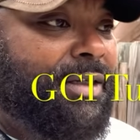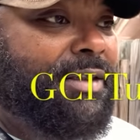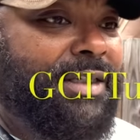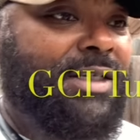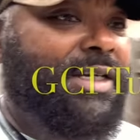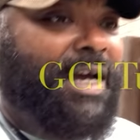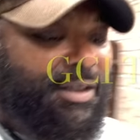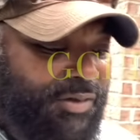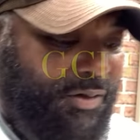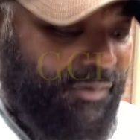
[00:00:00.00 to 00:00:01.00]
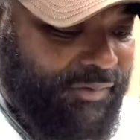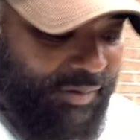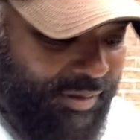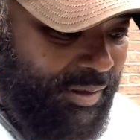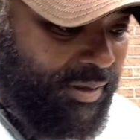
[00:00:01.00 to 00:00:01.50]
TGI Turf.
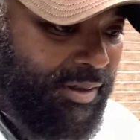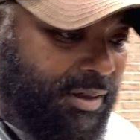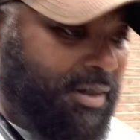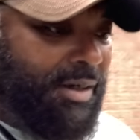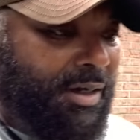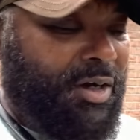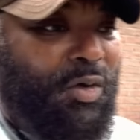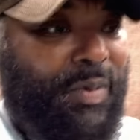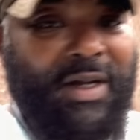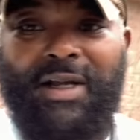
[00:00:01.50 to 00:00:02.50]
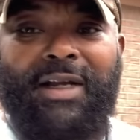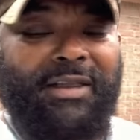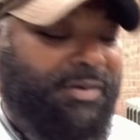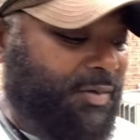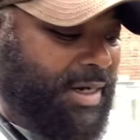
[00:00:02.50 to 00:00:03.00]
I hope I got
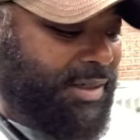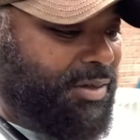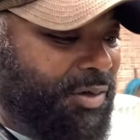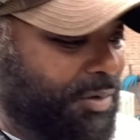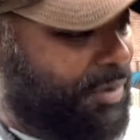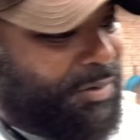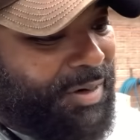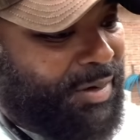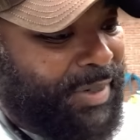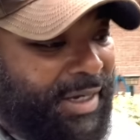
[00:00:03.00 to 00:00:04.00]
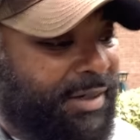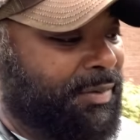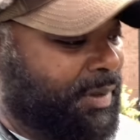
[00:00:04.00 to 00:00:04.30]
that right. You know who you are, man.